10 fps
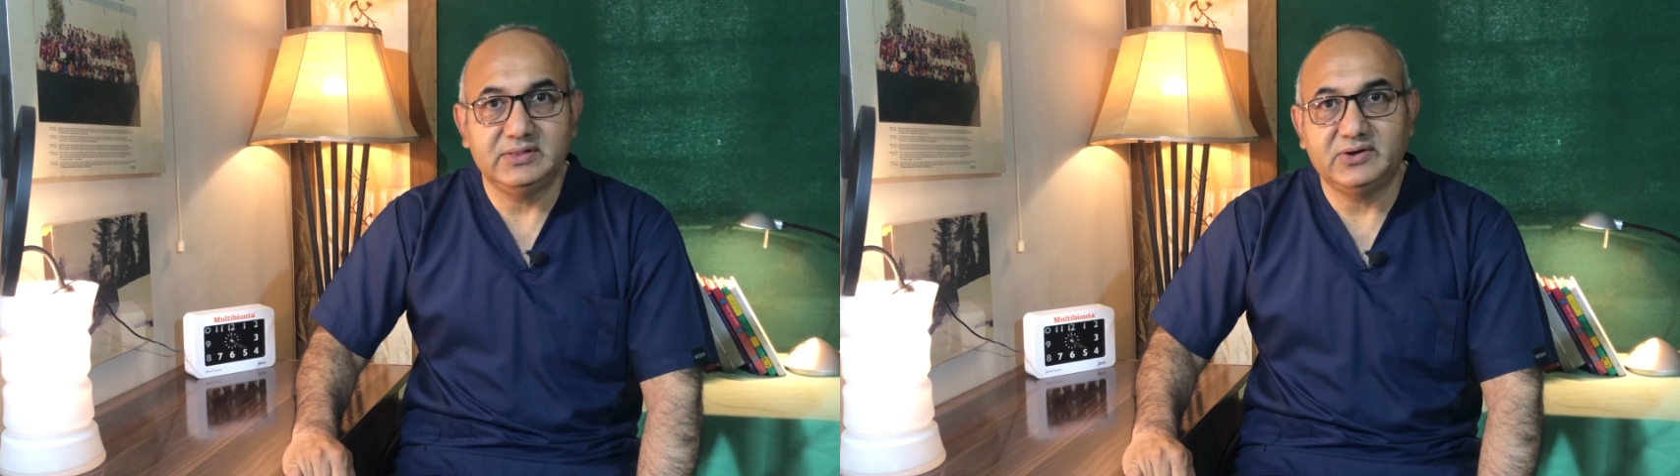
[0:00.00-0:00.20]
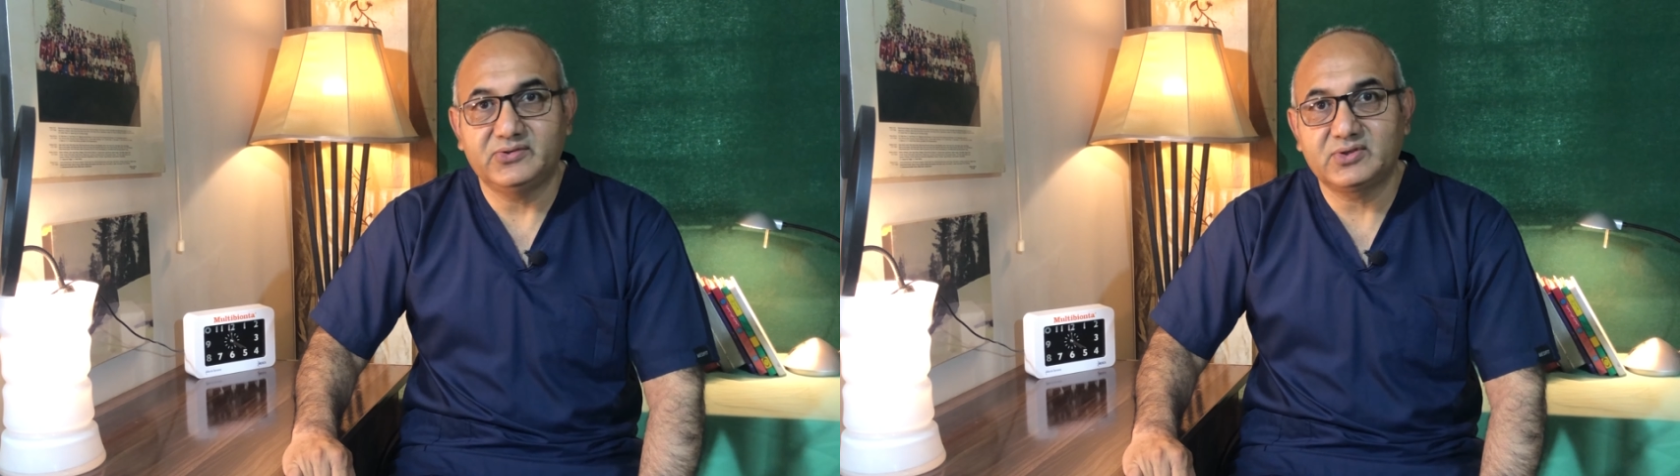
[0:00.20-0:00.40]

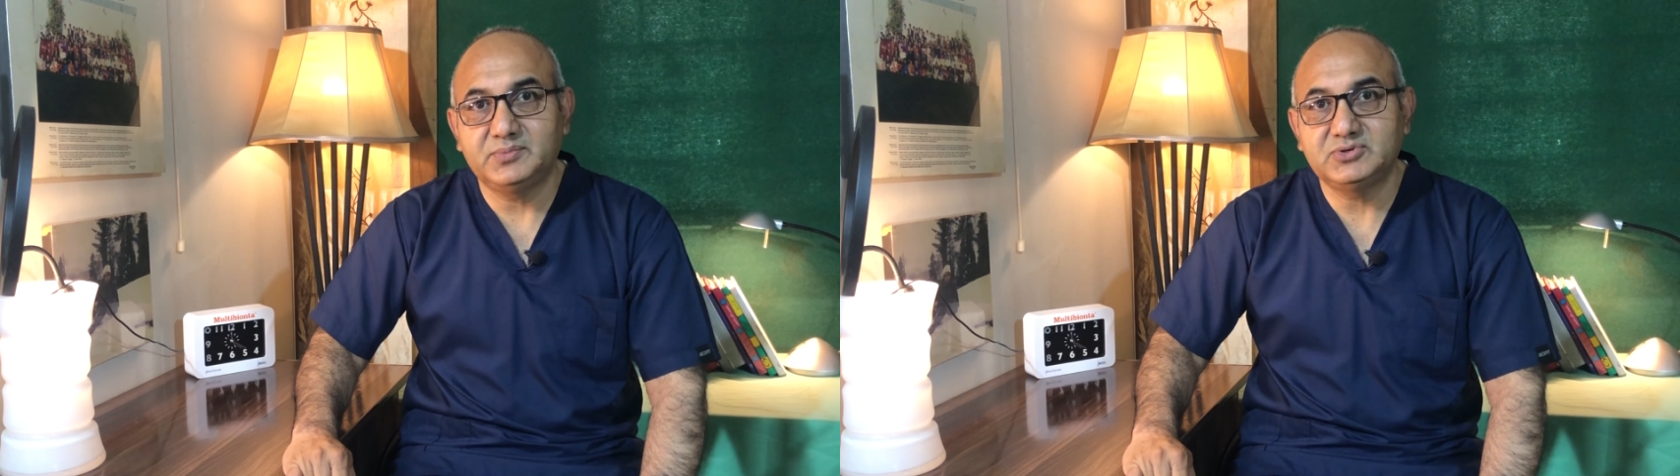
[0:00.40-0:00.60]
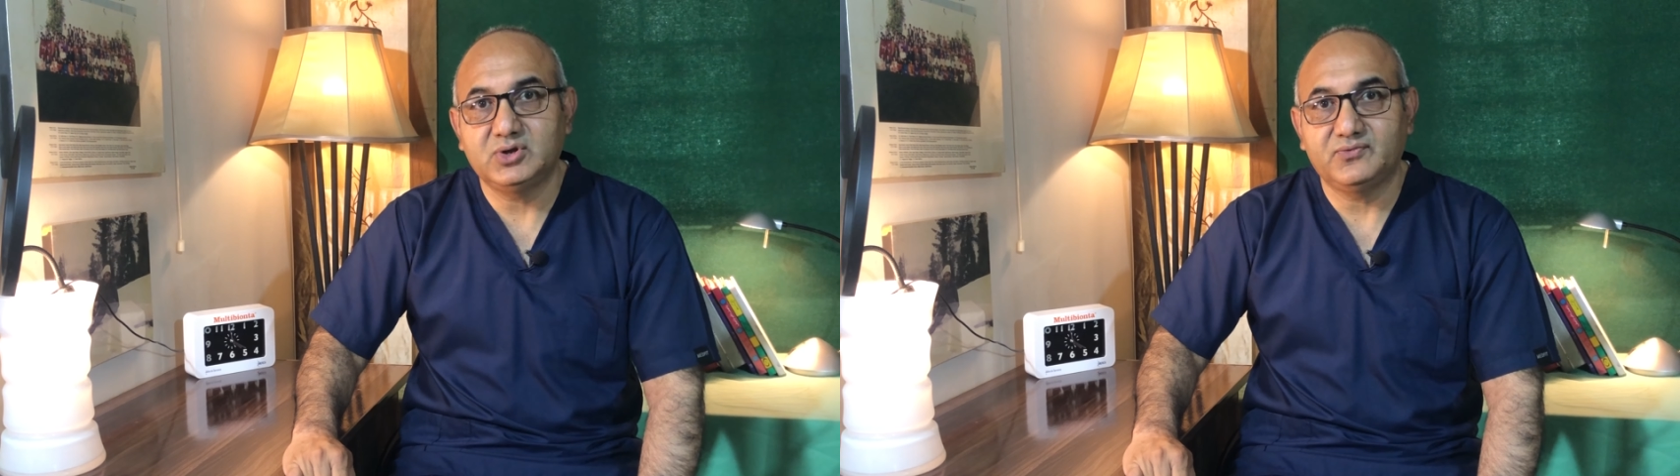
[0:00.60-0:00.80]
the
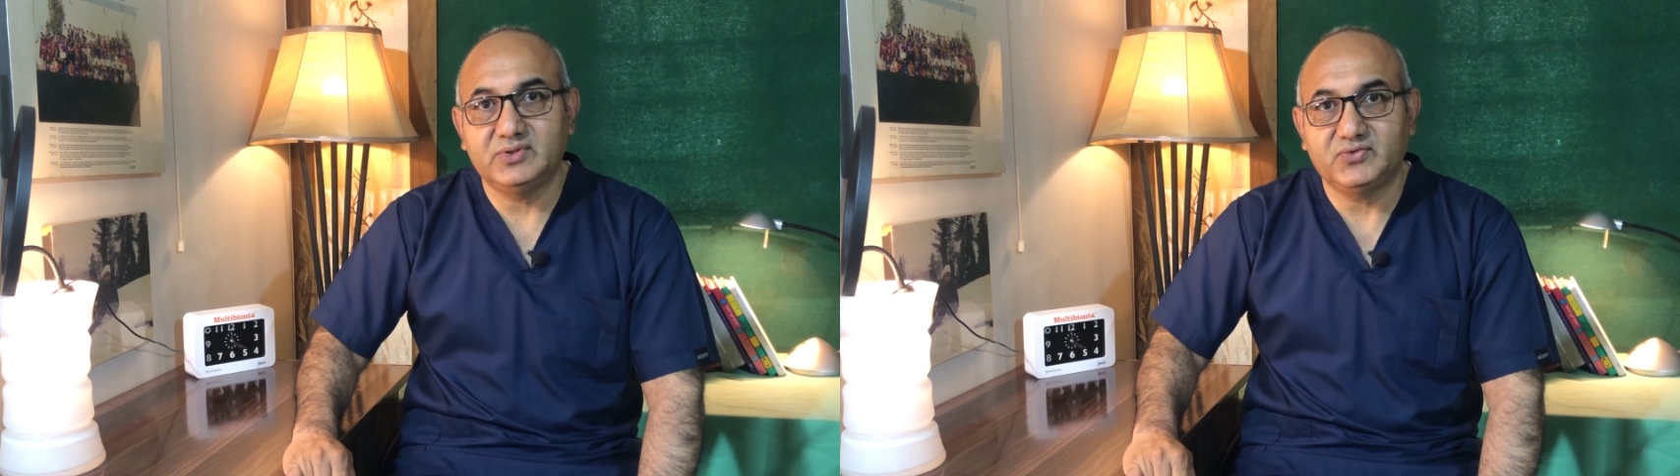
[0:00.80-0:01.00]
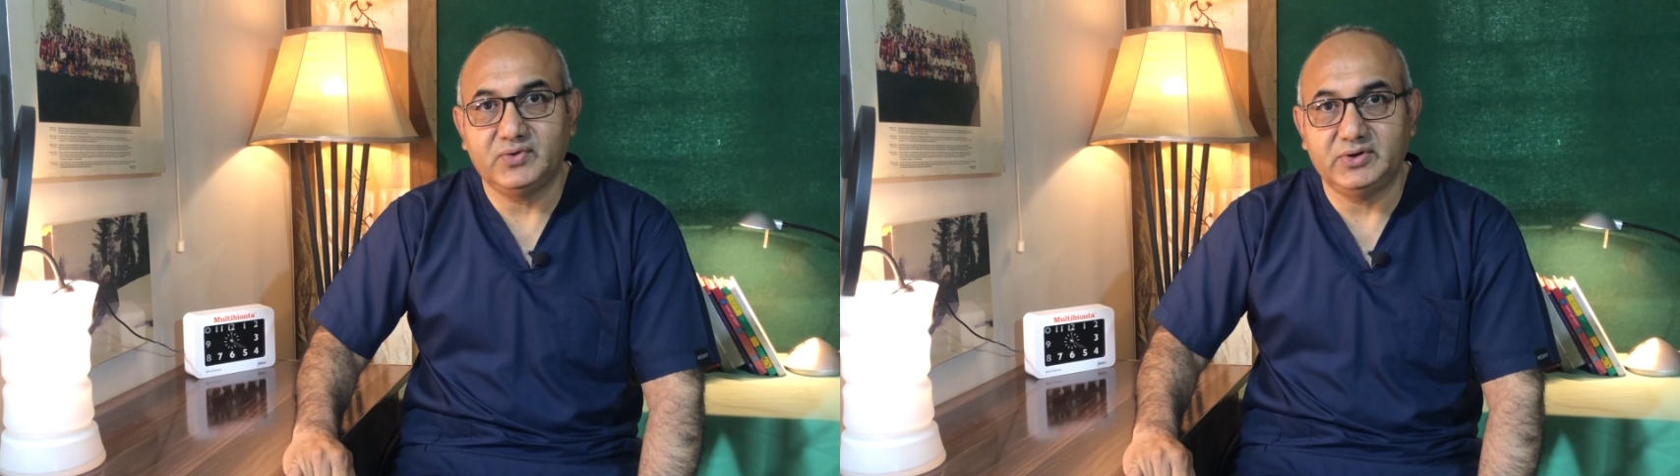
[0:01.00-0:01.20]
description of
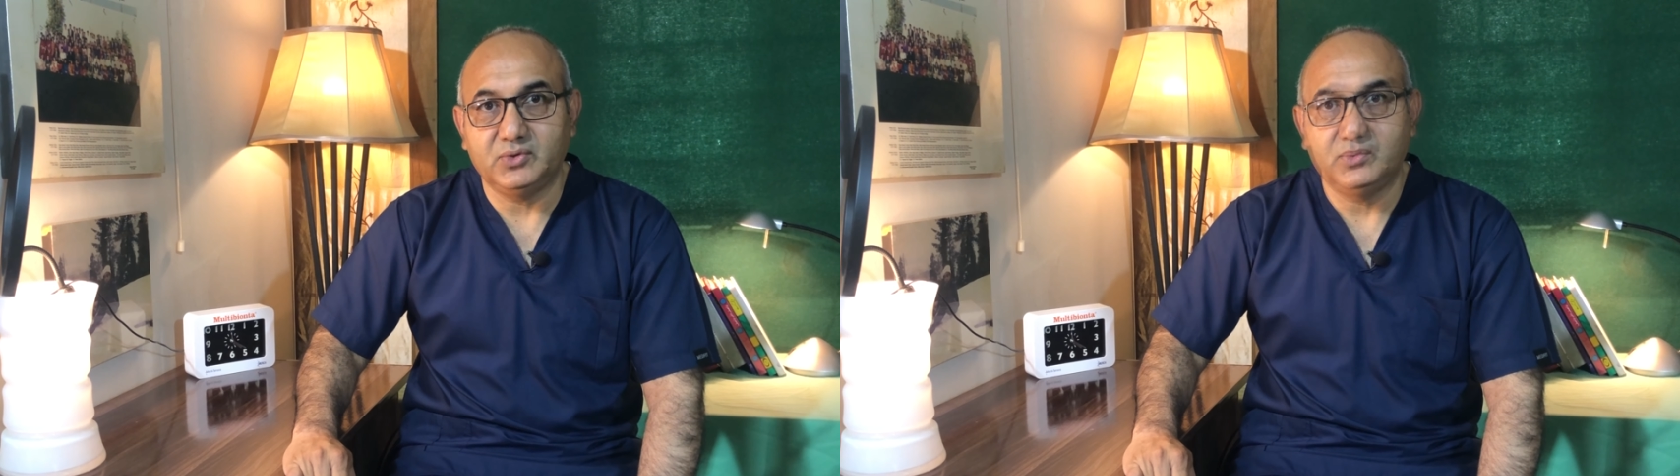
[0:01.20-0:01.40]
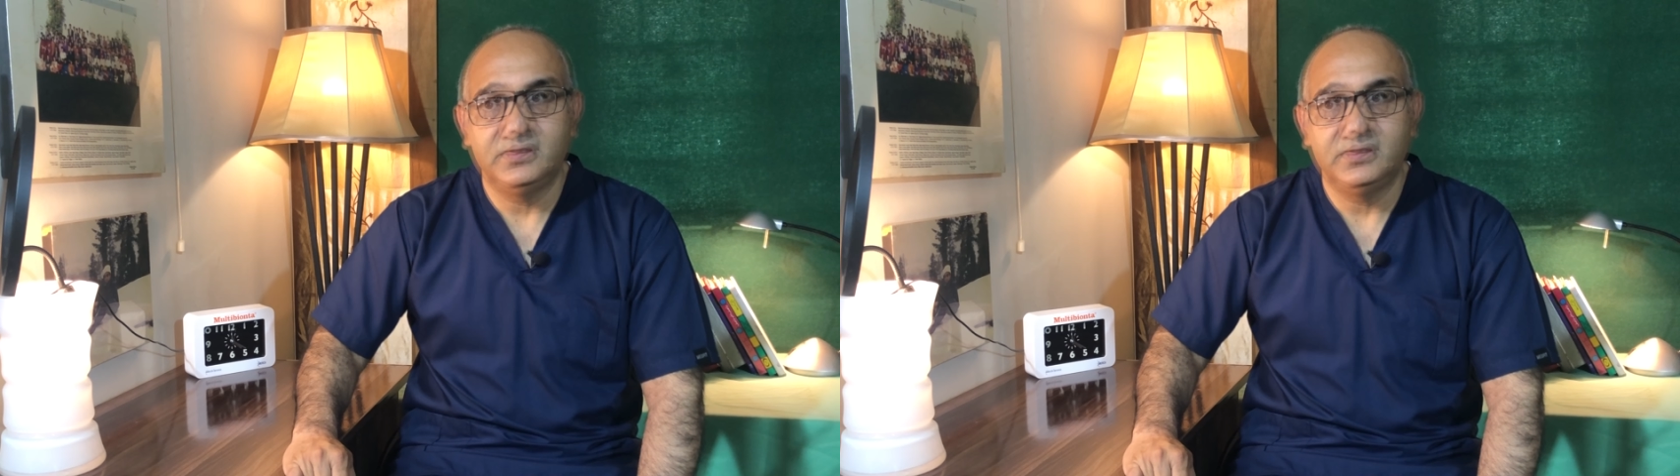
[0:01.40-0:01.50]
this video.